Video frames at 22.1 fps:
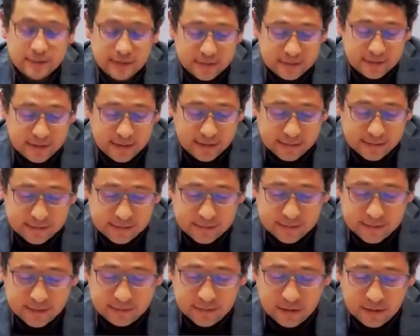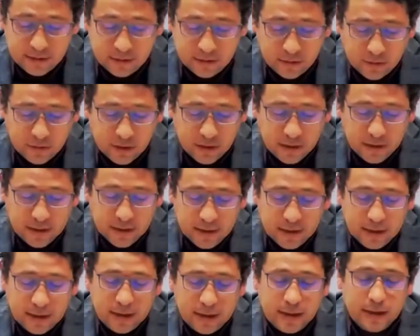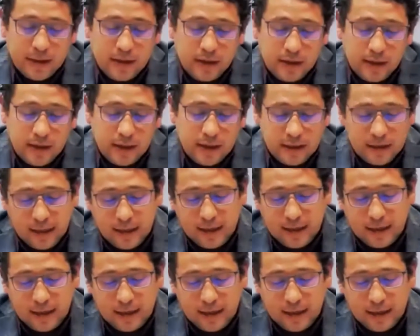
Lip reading: is captured in the sense?